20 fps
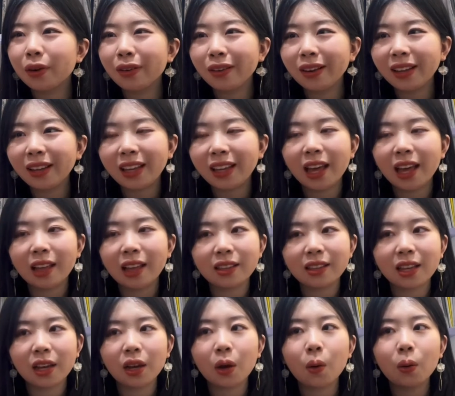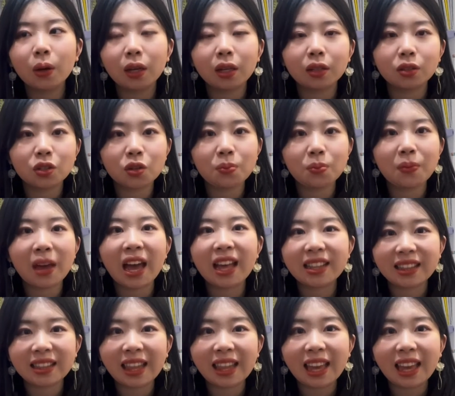early and then going to
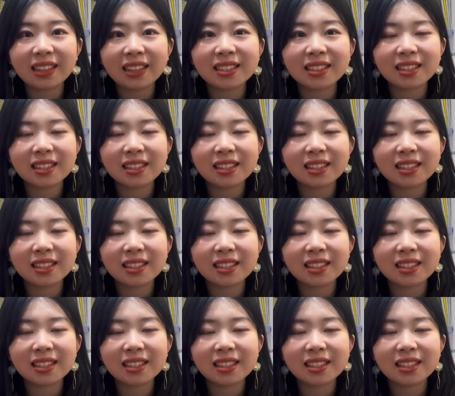bed late